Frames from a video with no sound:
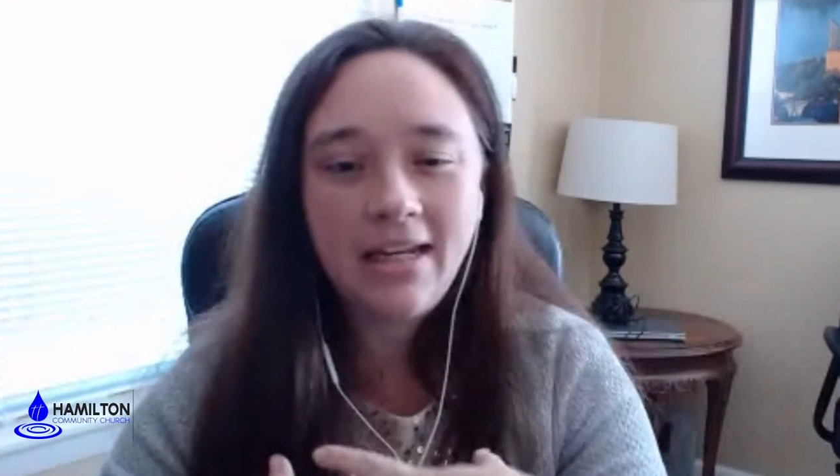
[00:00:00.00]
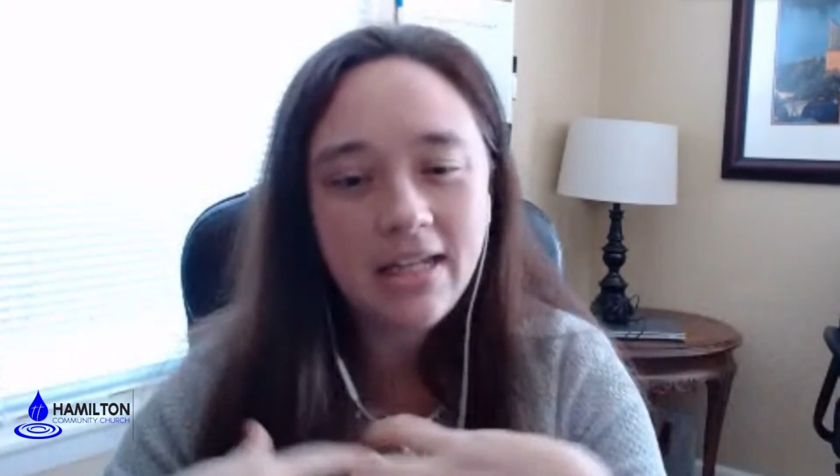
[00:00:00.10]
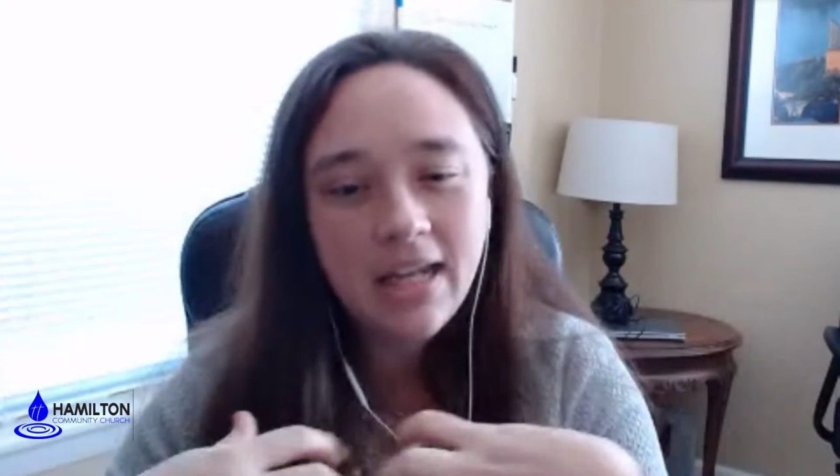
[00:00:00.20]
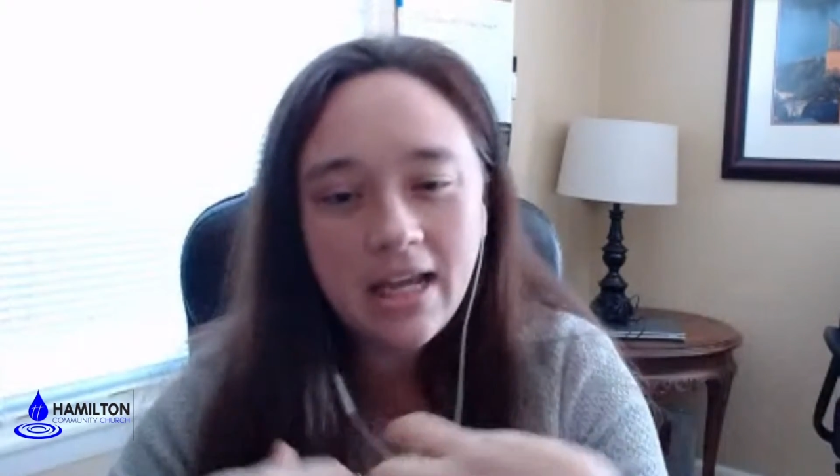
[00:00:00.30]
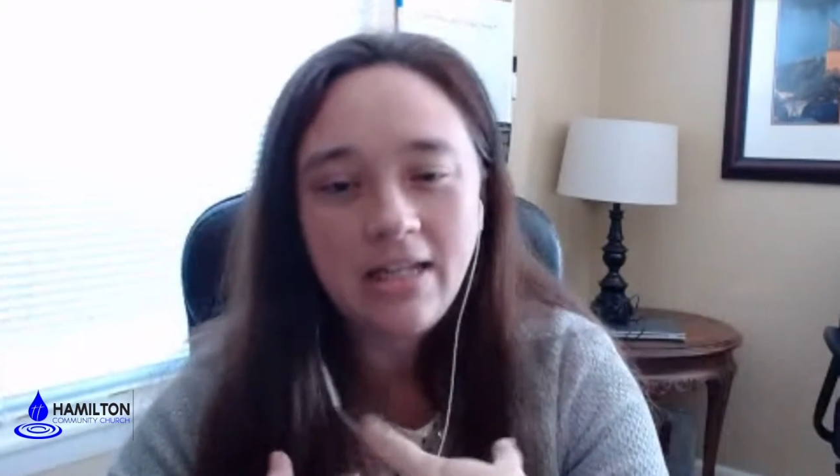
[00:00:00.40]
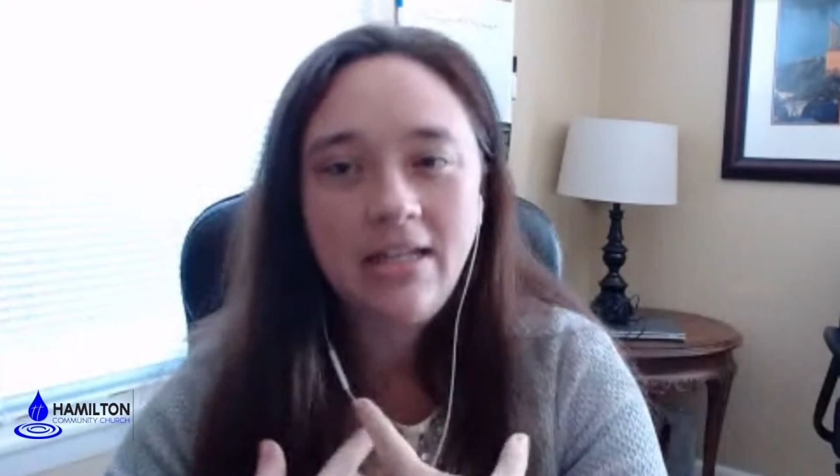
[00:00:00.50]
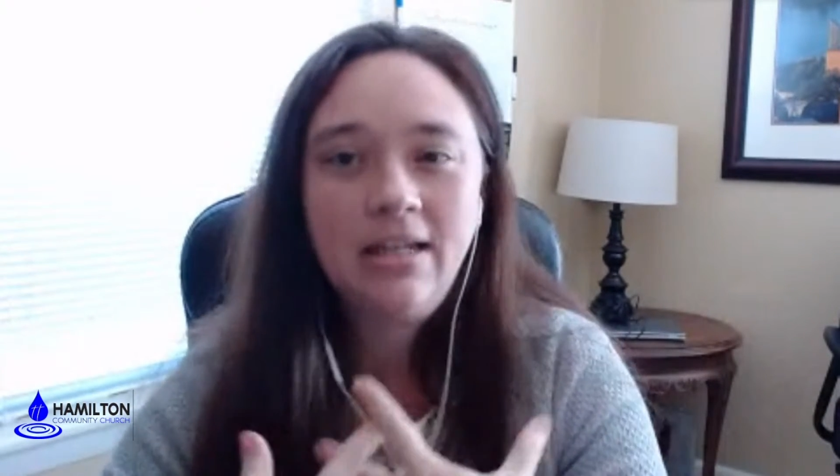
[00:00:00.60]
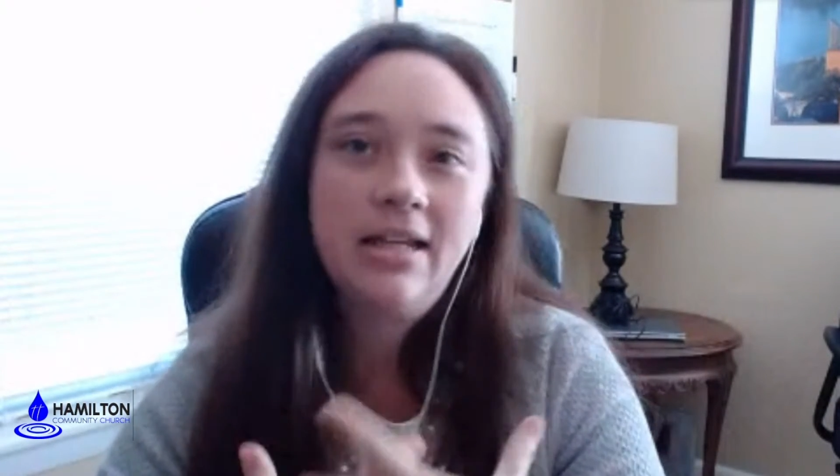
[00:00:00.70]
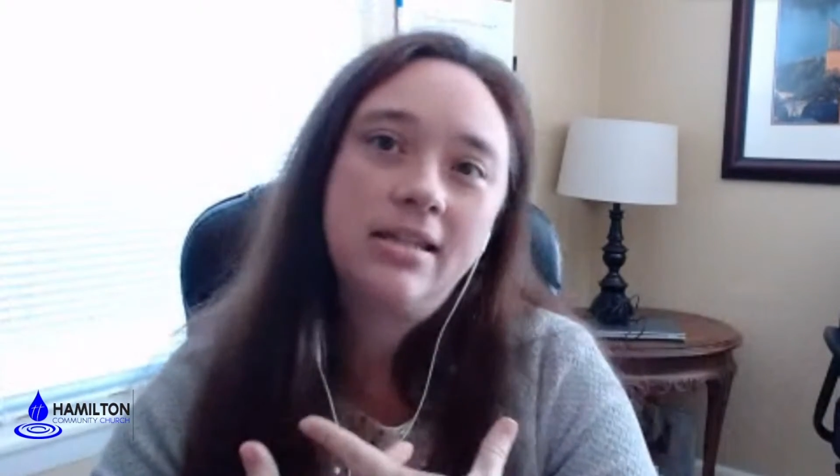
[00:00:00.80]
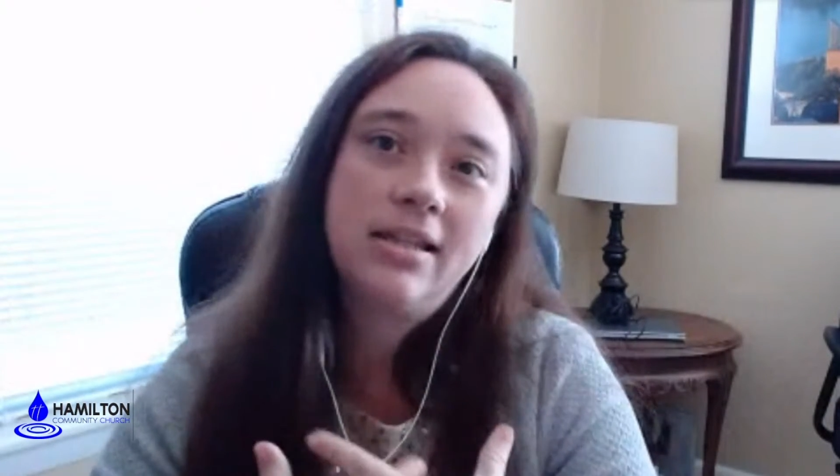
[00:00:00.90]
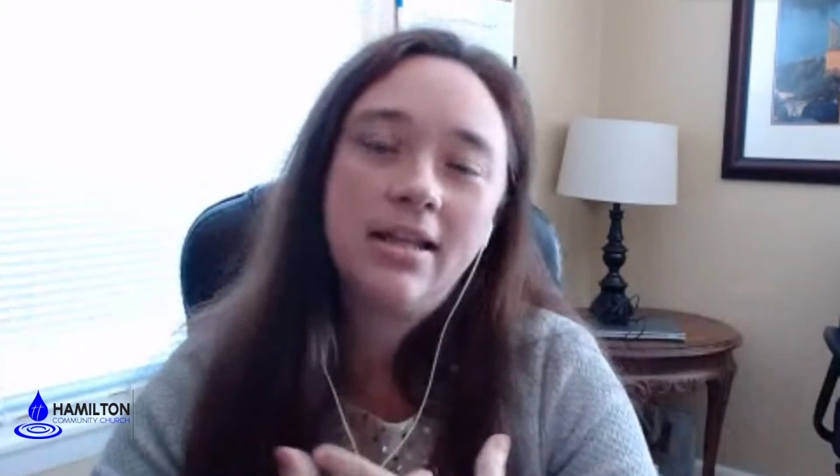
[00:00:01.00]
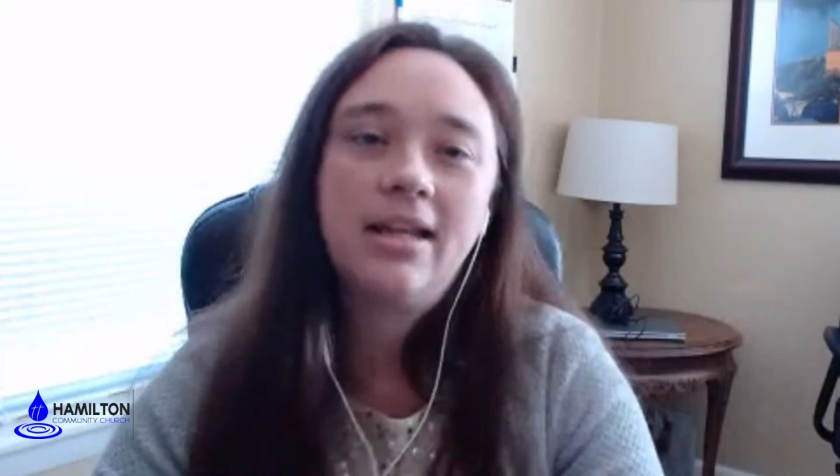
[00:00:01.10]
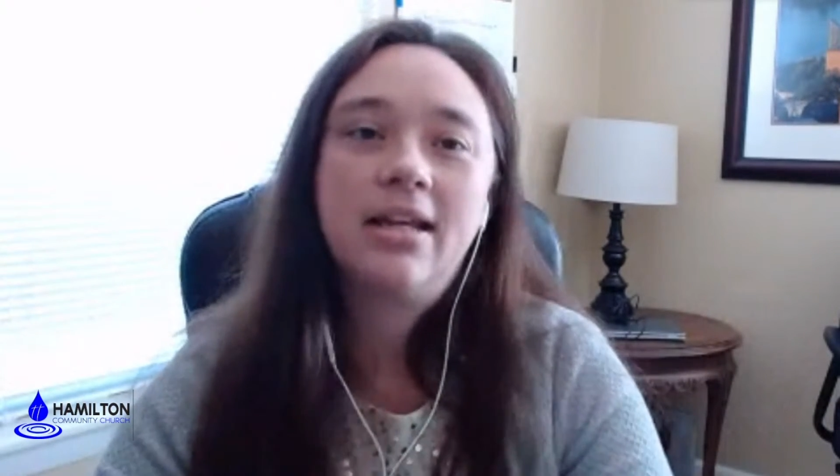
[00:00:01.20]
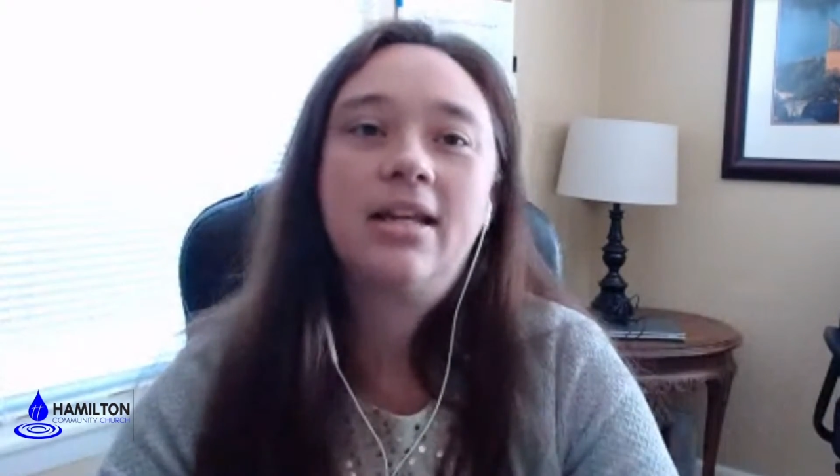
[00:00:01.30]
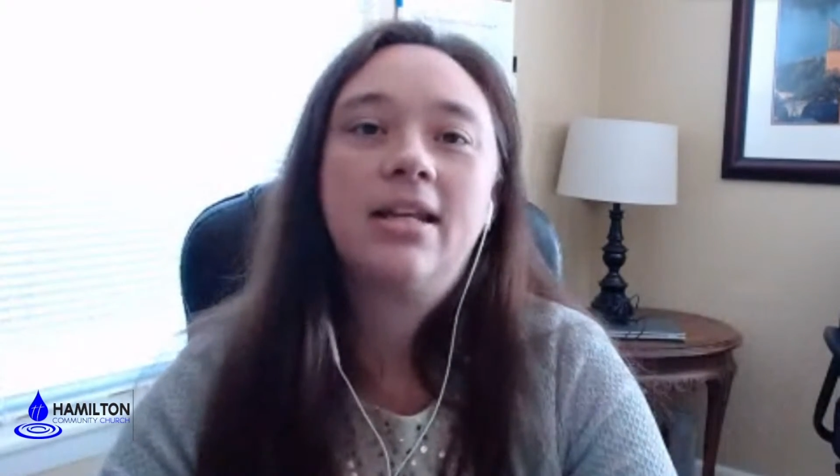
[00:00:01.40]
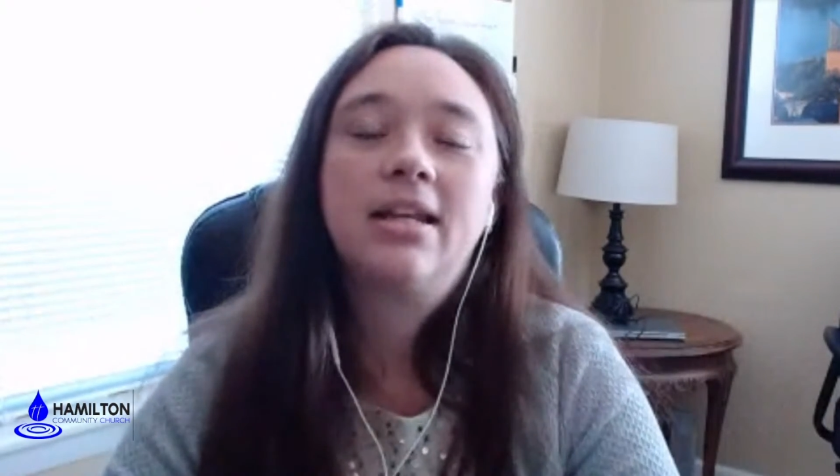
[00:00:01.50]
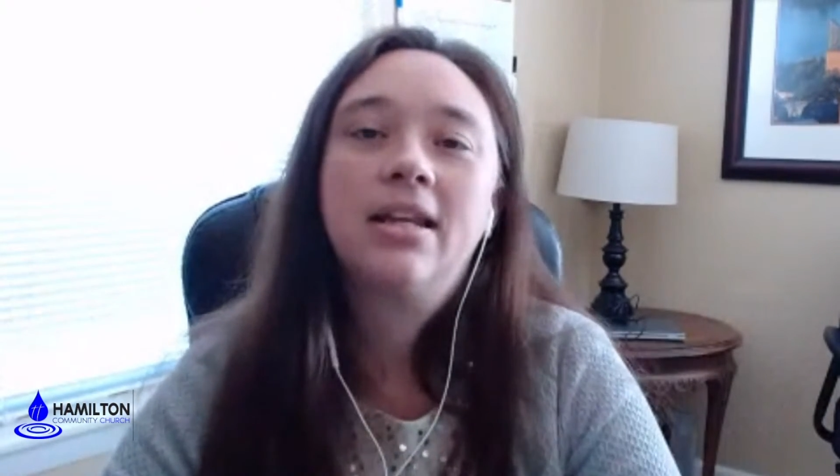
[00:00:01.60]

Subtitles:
knit and insulated.